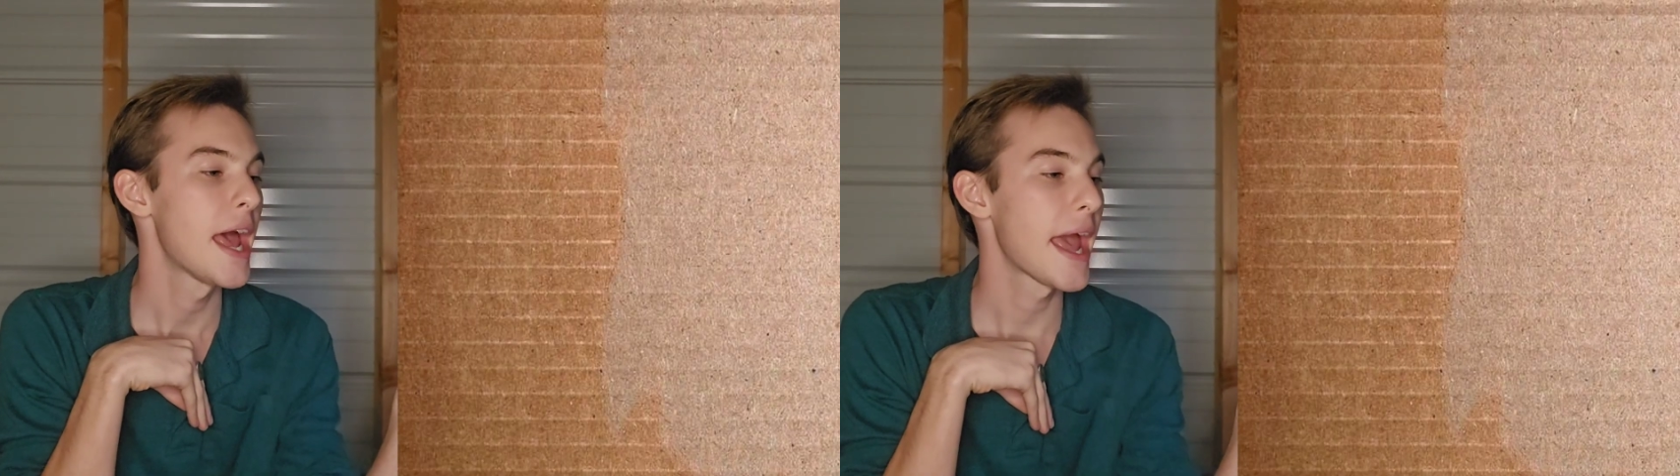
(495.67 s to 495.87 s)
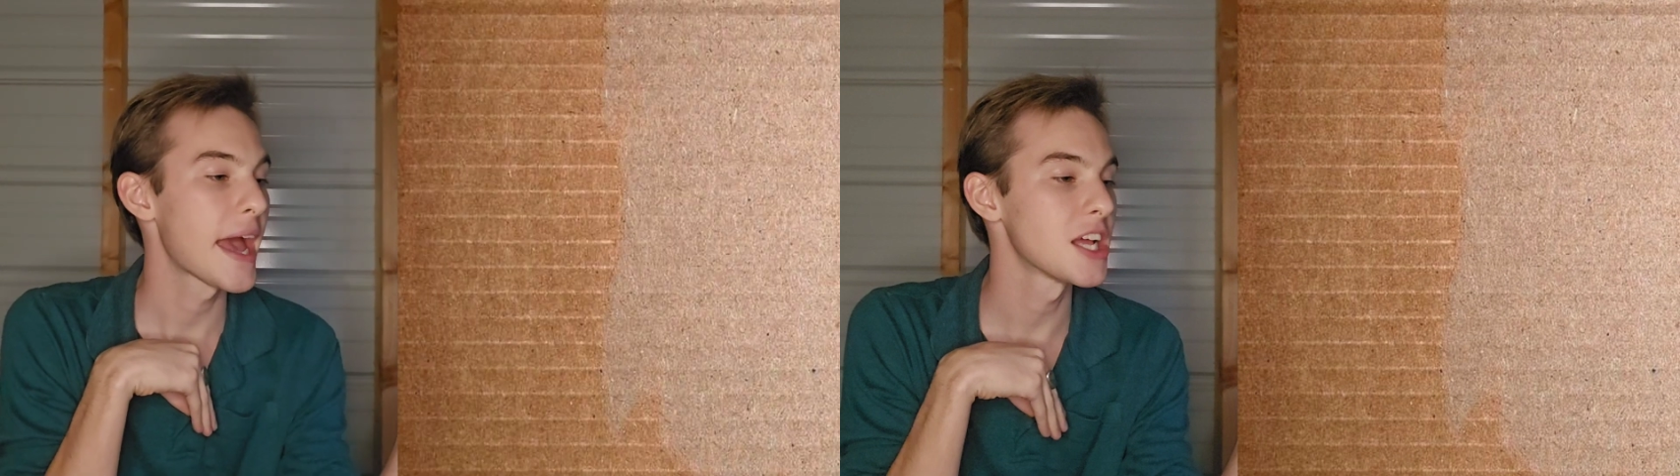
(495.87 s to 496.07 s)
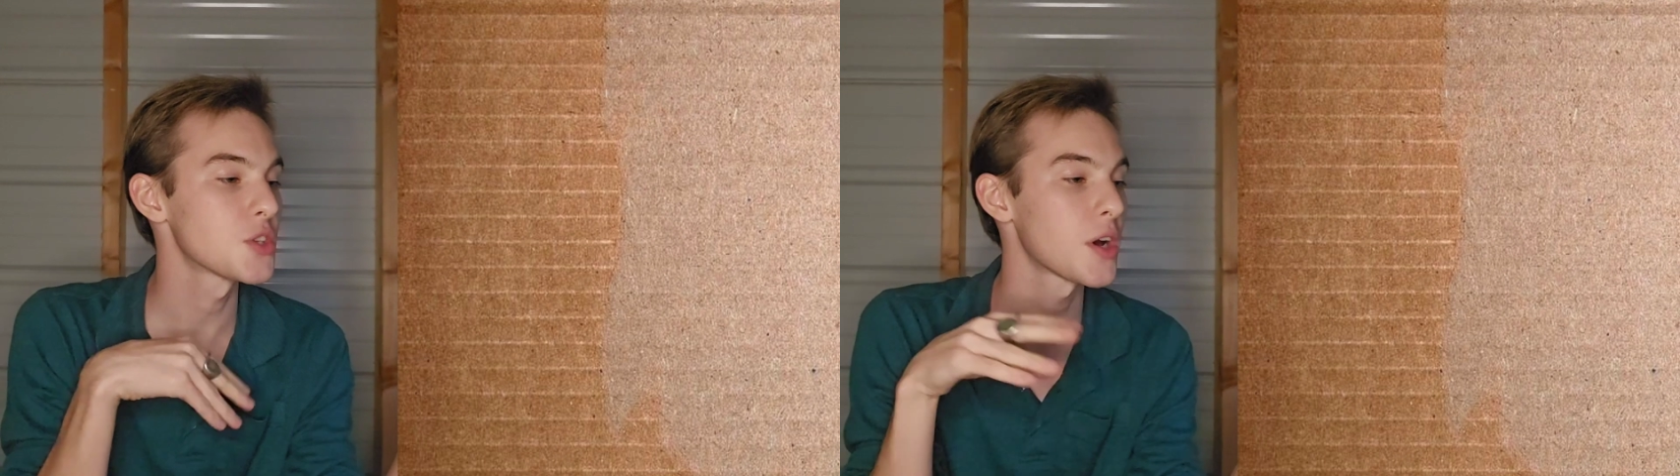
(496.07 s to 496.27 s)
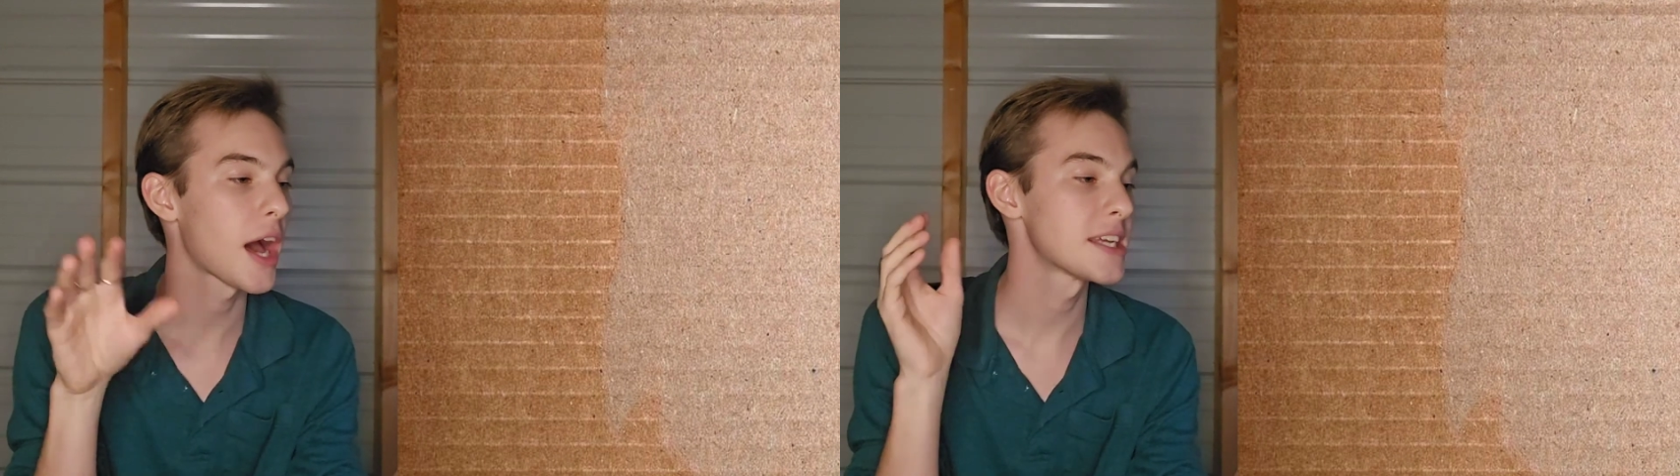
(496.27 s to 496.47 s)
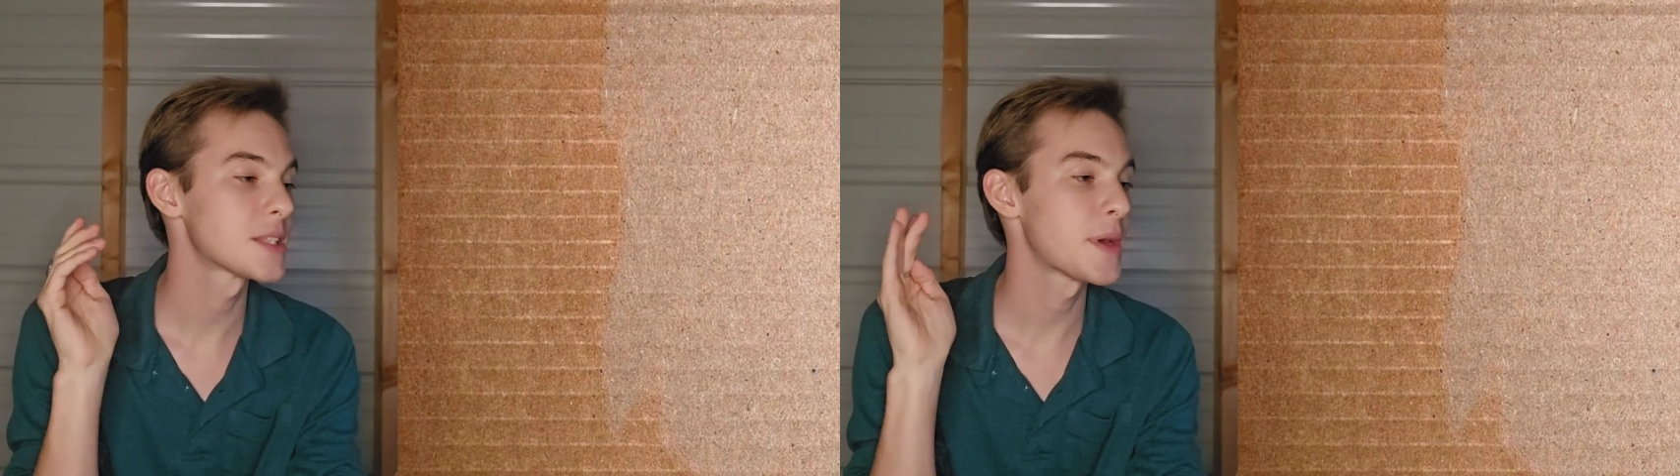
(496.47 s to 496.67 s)
And
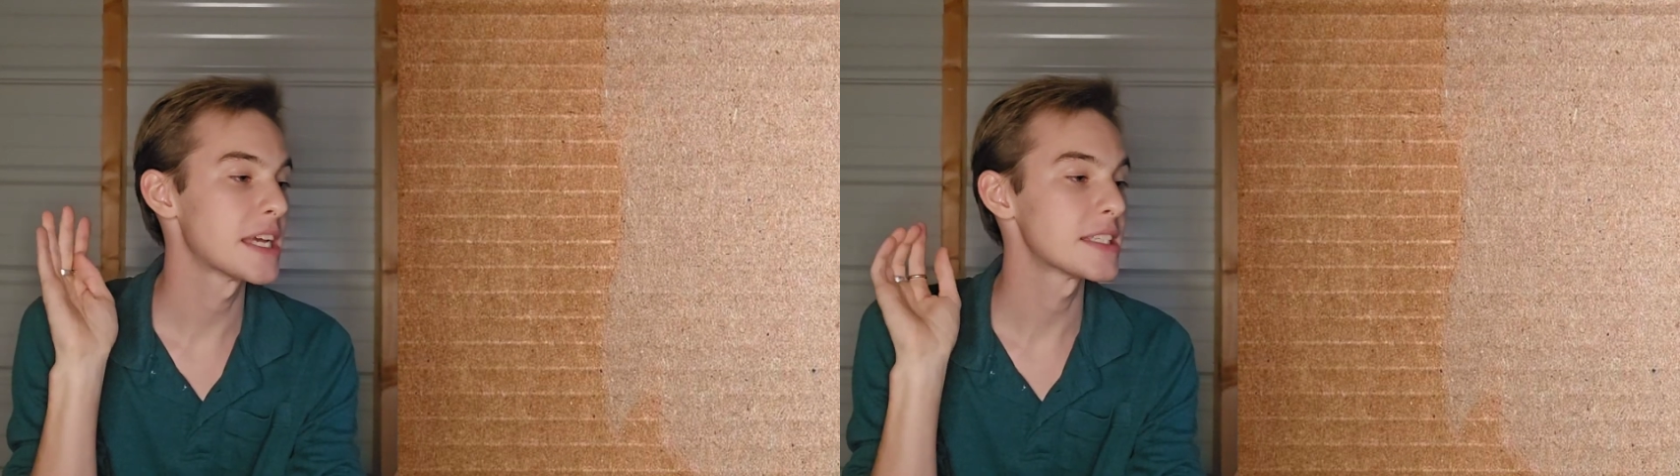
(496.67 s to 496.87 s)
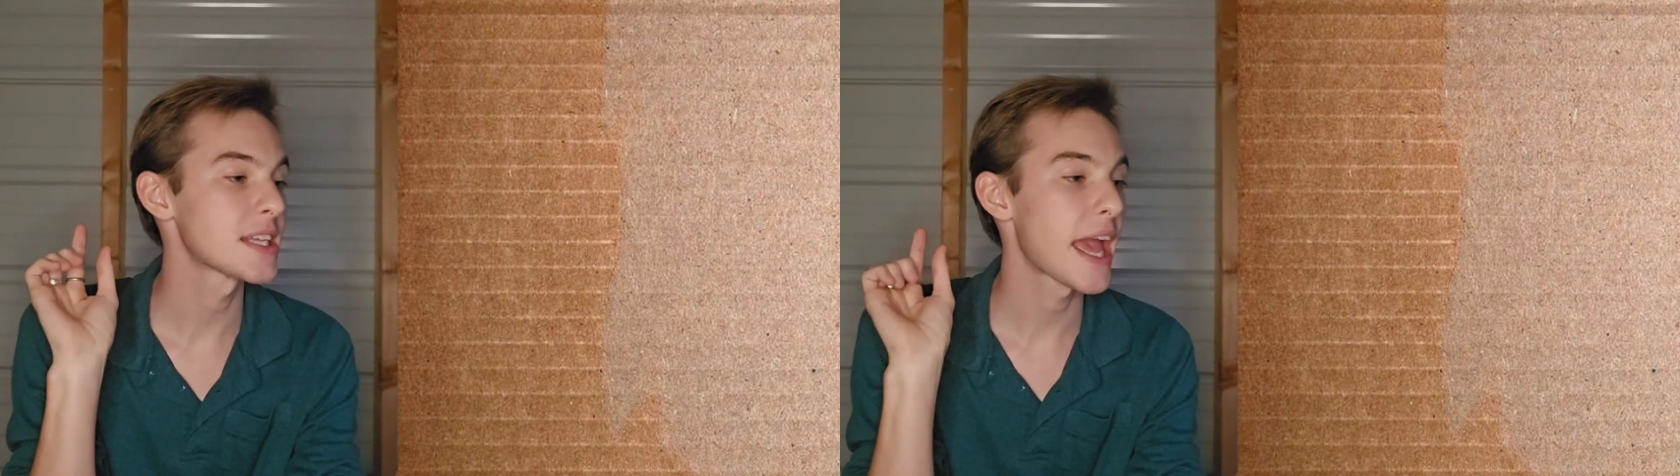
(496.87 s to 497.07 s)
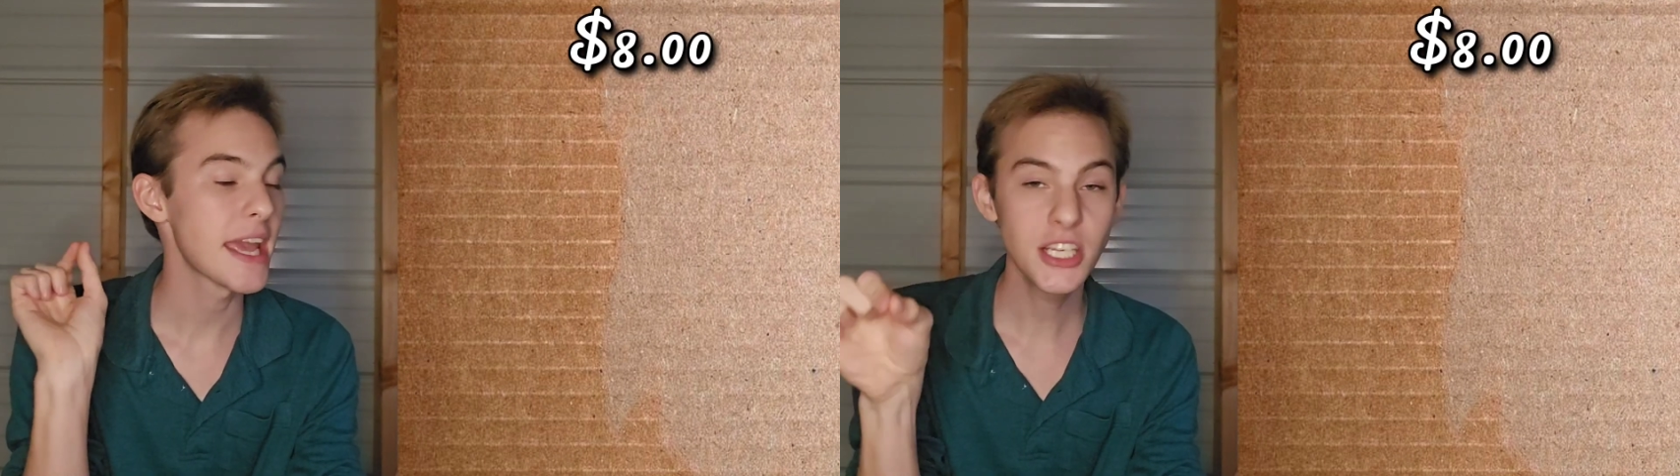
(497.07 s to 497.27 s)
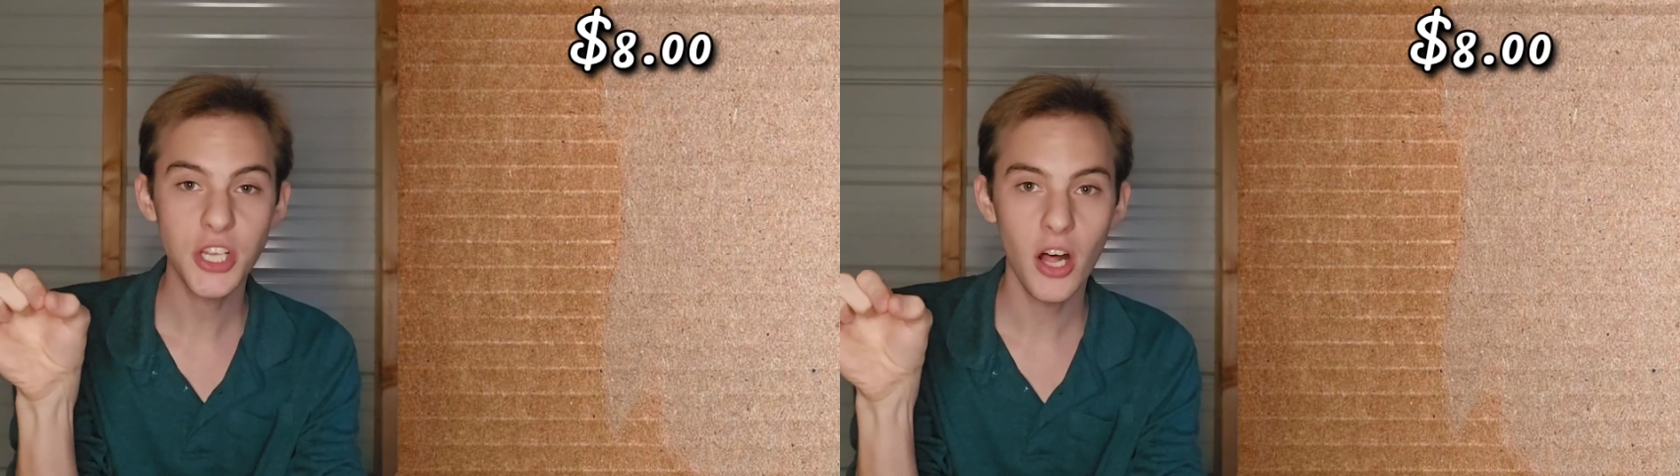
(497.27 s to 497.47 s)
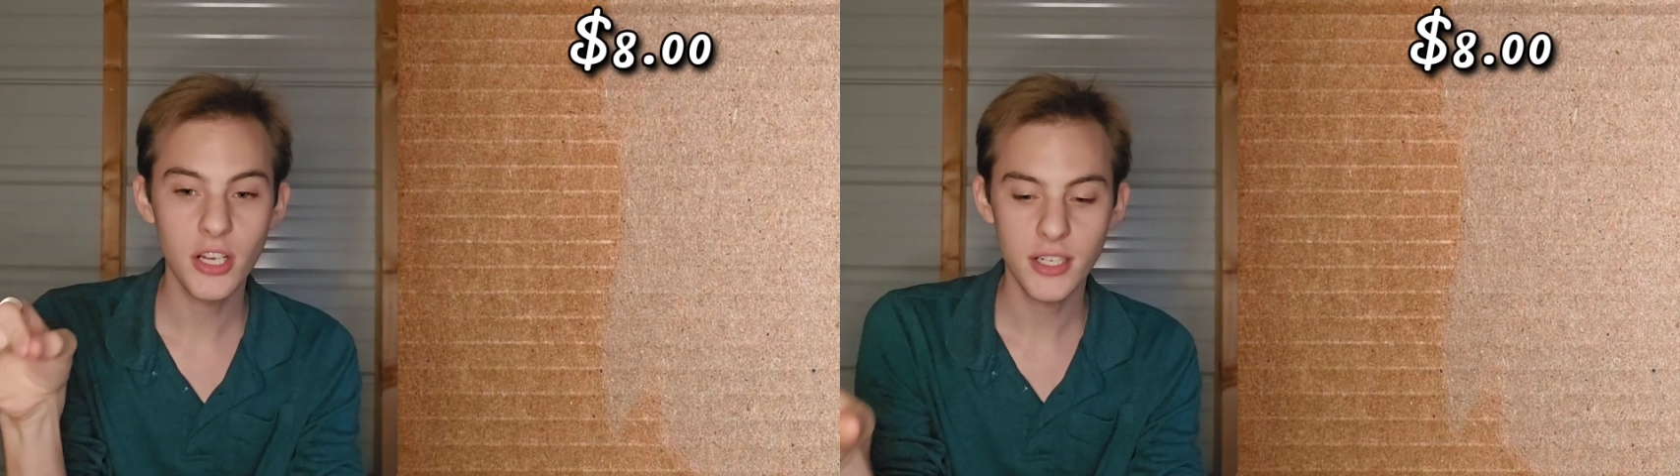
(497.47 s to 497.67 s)
I spent
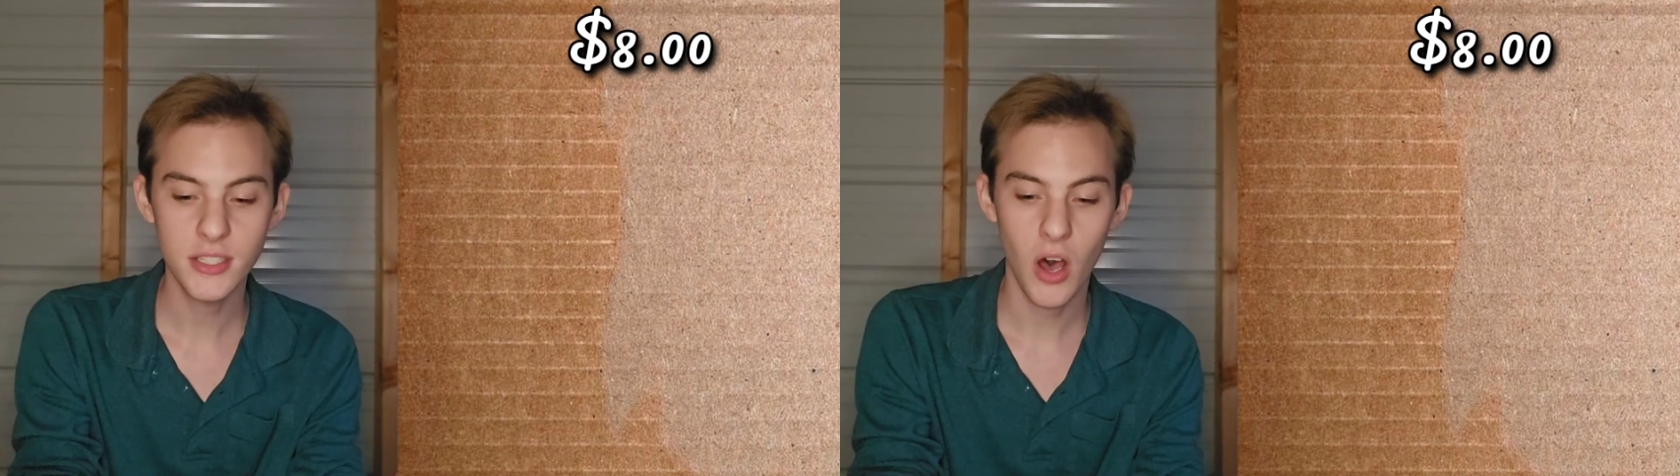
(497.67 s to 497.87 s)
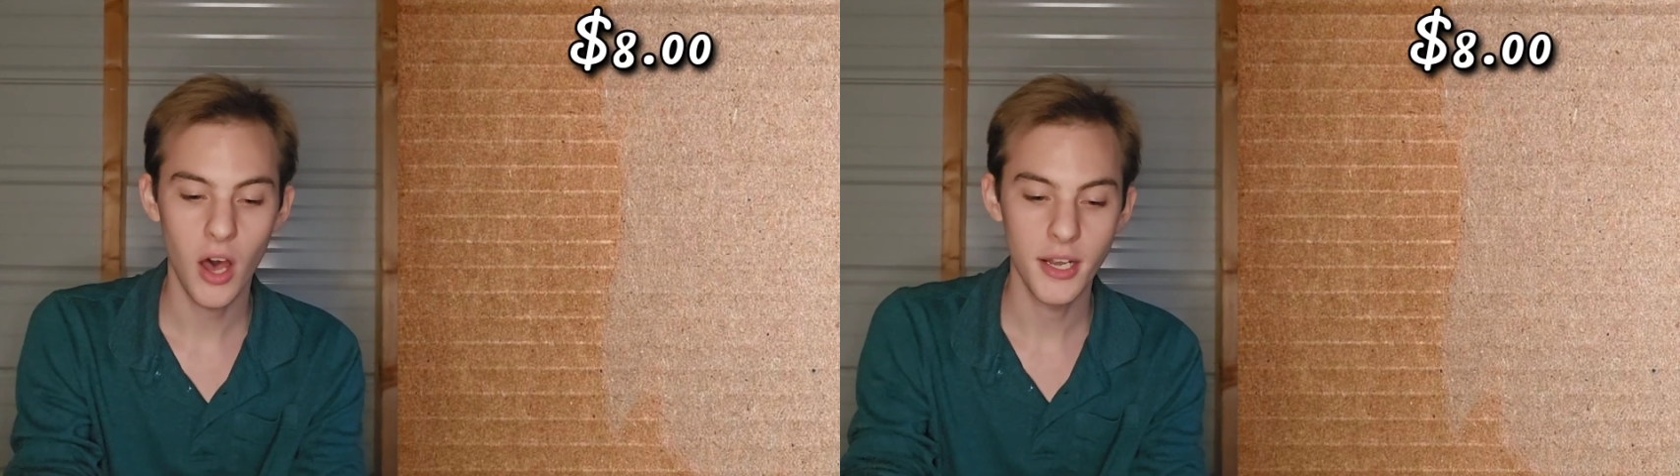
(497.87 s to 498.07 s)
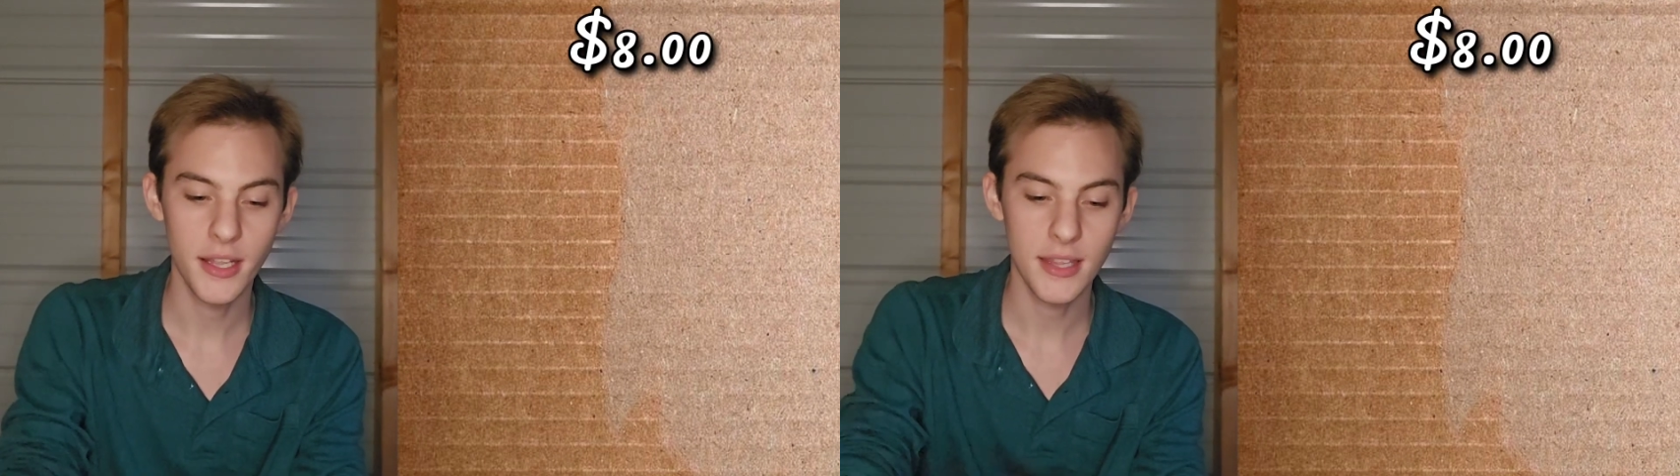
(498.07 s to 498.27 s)
$8 on